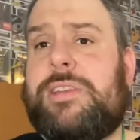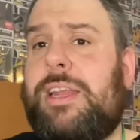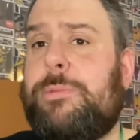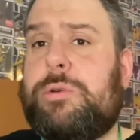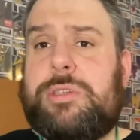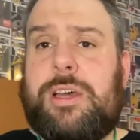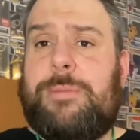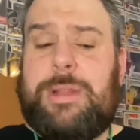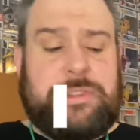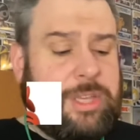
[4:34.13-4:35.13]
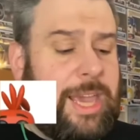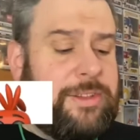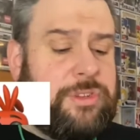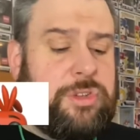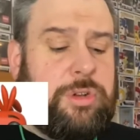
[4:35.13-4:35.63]
any more time. Let's get
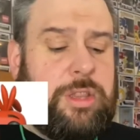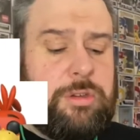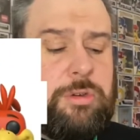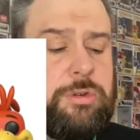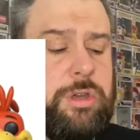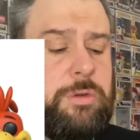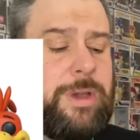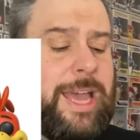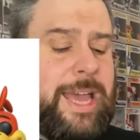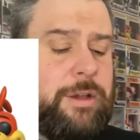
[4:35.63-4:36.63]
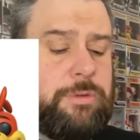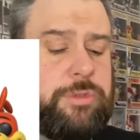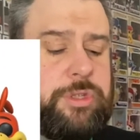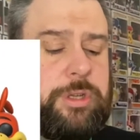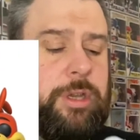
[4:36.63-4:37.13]
Sunny the Cuckoo
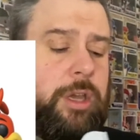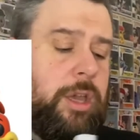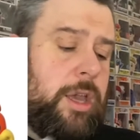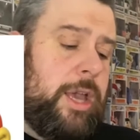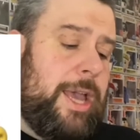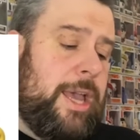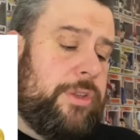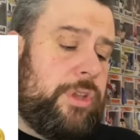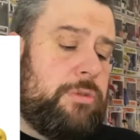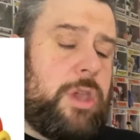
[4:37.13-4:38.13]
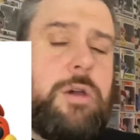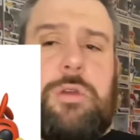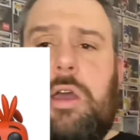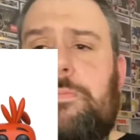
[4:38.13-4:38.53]
out. So Cocoa